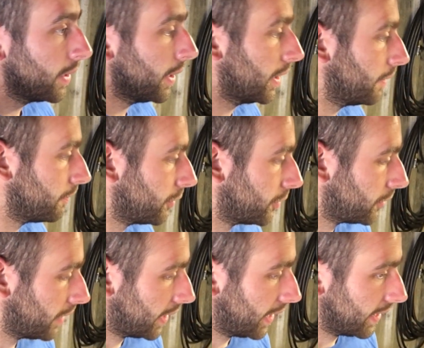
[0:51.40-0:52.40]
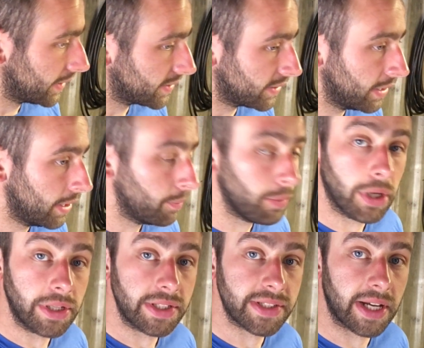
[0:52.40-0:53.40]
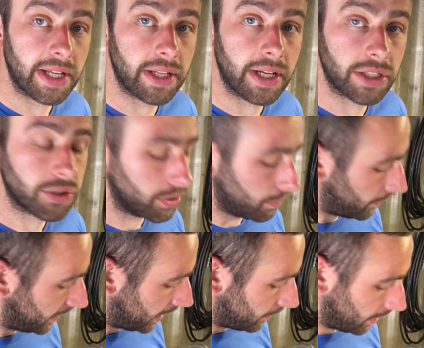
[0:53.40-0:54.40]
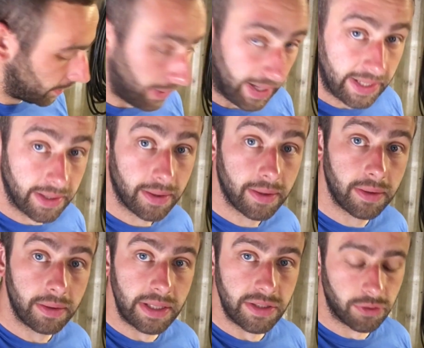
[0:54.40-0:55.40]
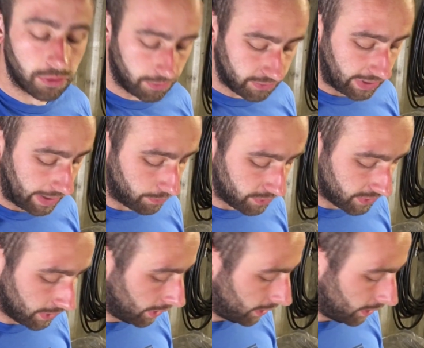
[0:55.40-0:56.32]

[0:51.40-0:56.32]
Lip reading: So I'll do that next. But I did say the next job will be I'm going to paint these door steps.